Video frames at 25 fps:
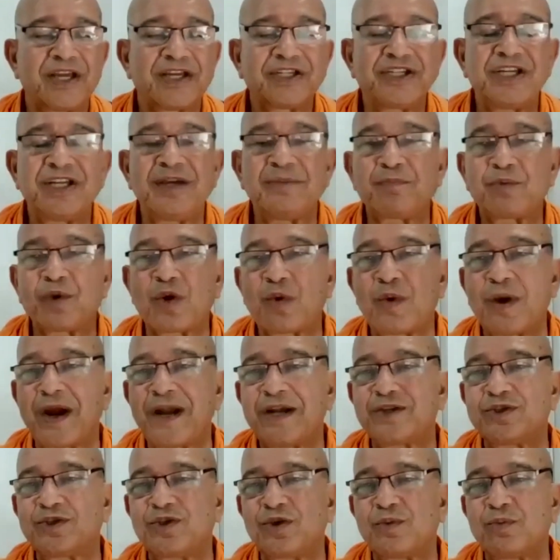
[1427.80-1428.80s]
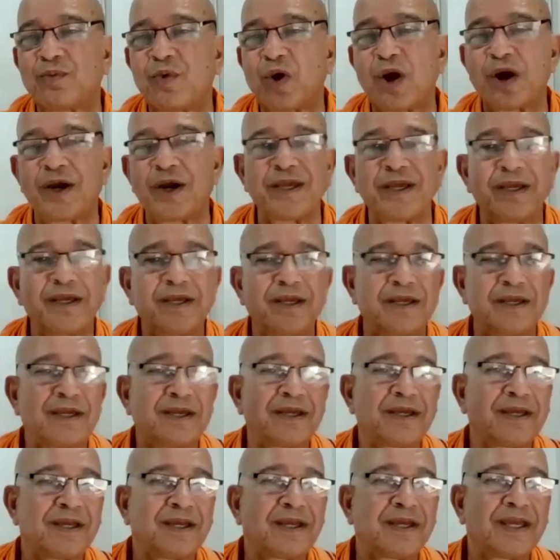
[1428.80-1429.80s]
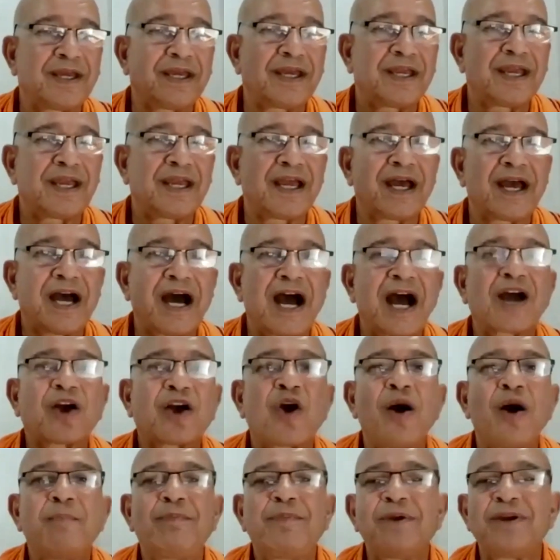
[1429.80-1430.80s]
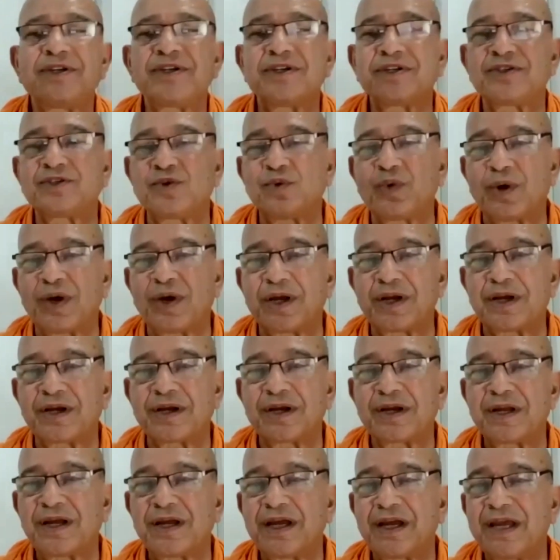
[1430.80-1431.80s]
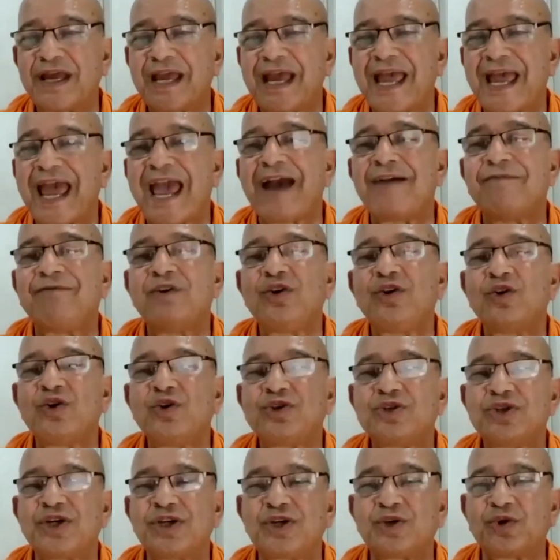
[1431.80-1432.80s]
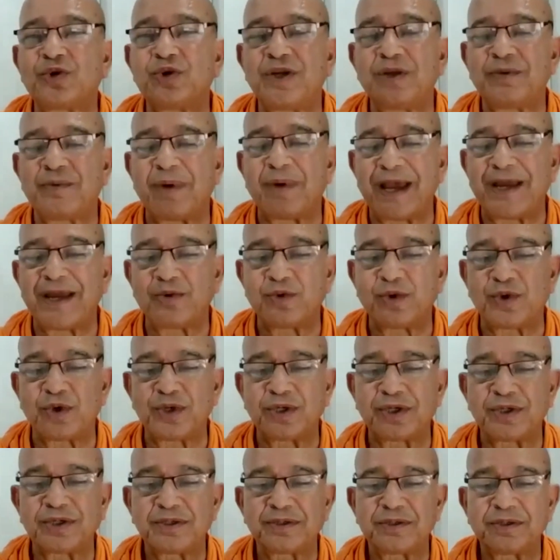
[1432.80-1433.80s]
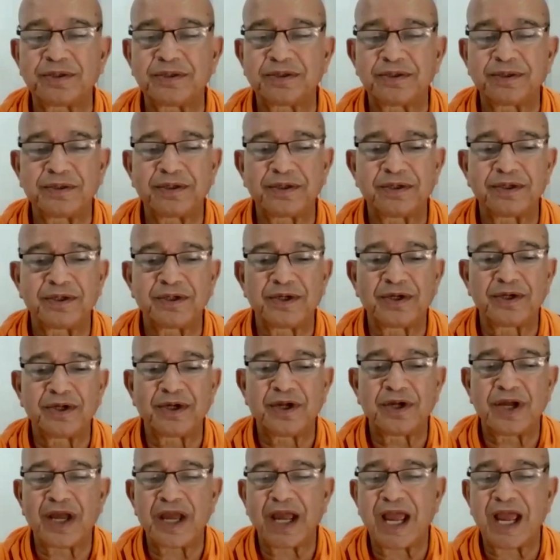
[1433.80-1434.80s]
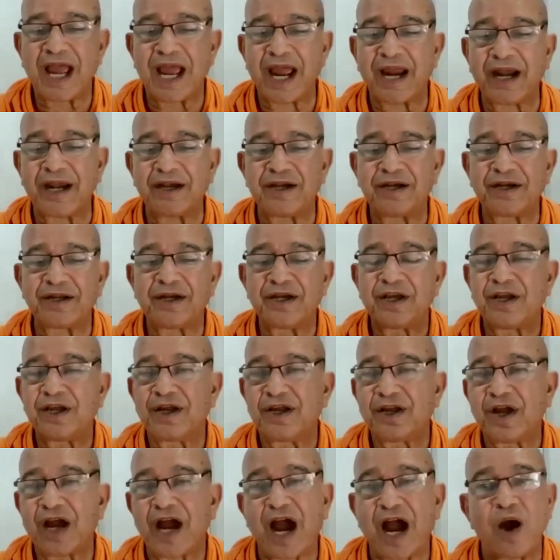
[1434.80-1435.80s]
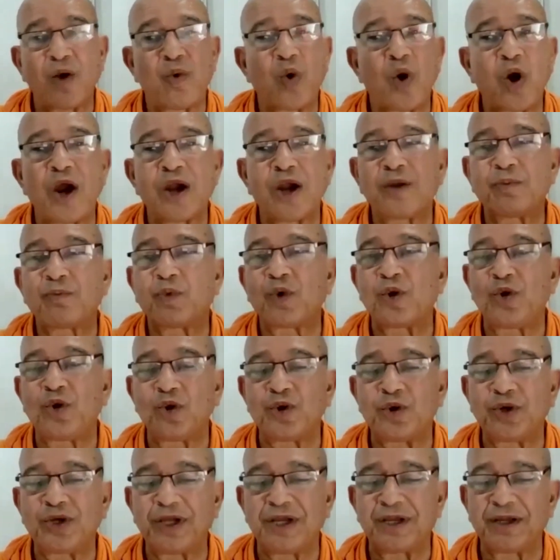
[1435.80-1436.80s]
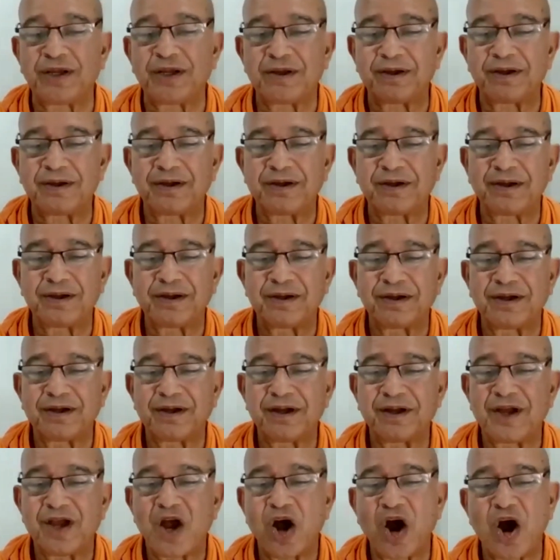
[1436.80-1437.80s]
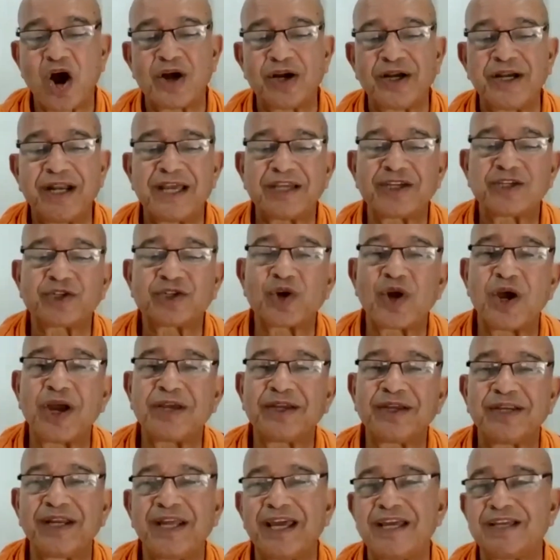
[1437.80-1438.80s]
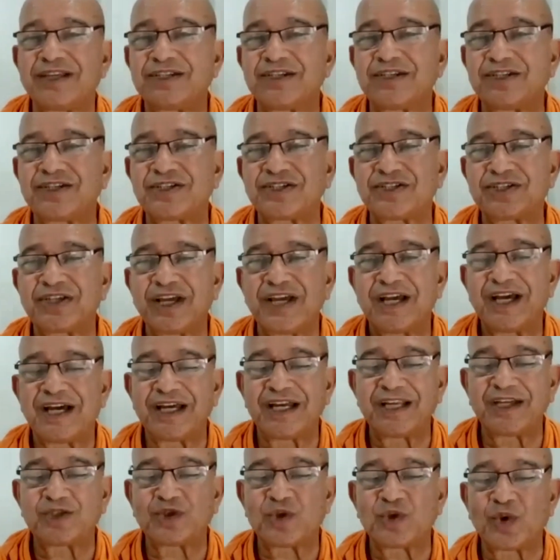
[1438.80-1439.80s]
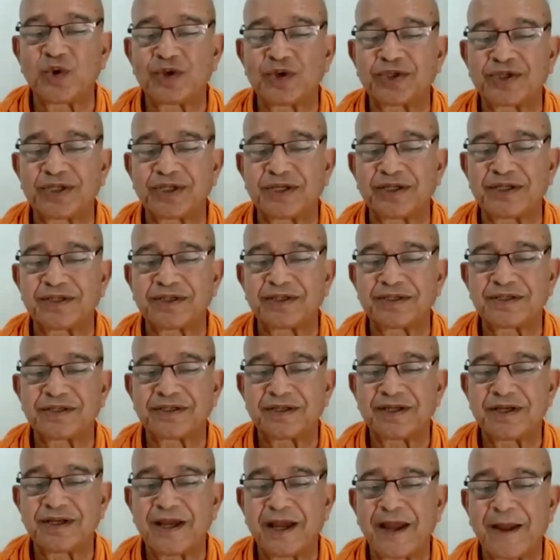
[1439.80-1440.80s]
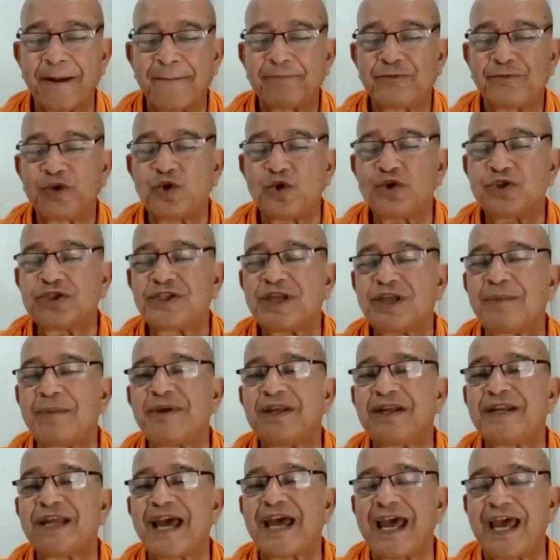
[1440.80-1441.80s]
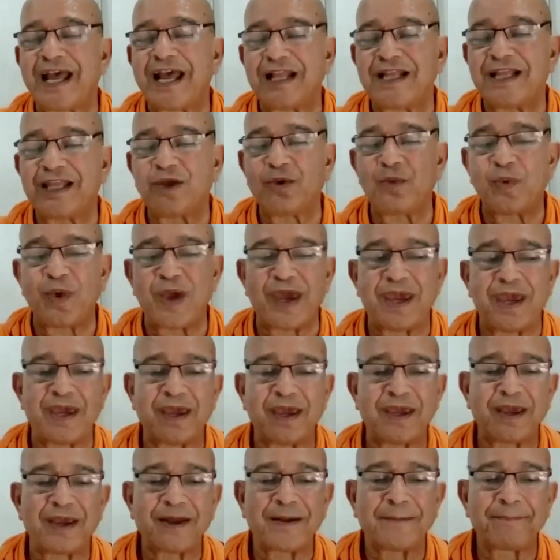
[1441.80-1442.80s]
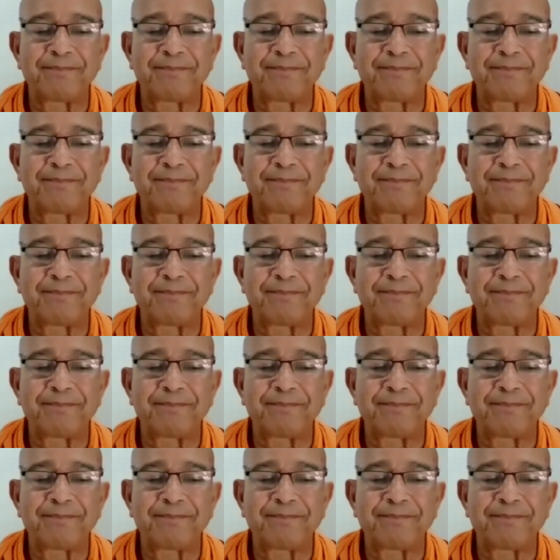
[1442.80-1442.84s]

She provides you body, accomplishes your evolution to divinehood, and avoid polluting or destroying nature's resources. Use them in a healthy way.